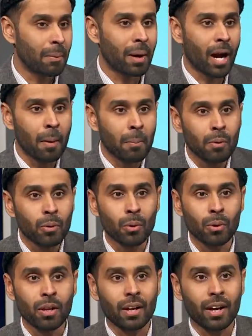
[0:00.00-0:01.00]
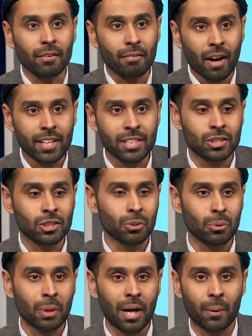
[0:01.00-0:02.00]
my humble advice
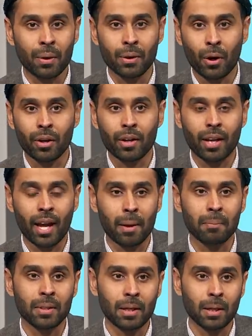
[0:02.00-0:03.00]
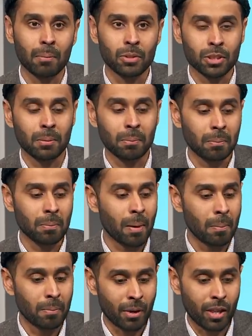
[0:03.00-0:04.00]
to our non-Ahmadi Muslim
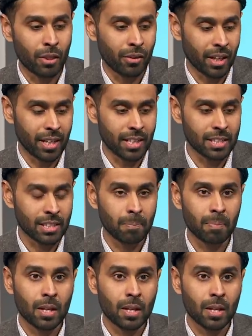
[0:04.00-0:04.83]
brethren is,